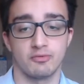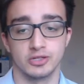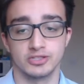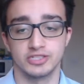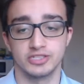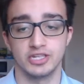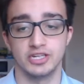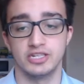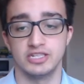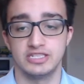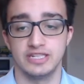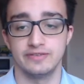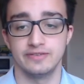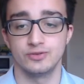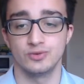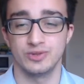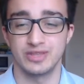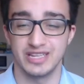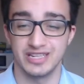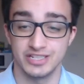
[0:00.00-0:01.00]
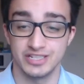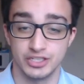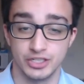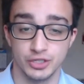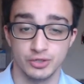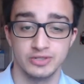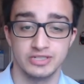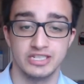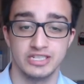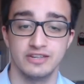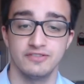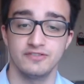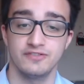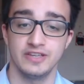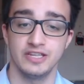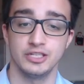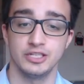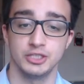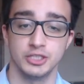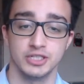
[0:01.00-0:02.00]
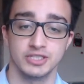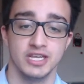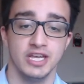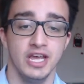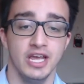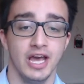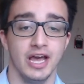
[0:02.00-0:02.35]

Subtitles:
alternatives with intuitive features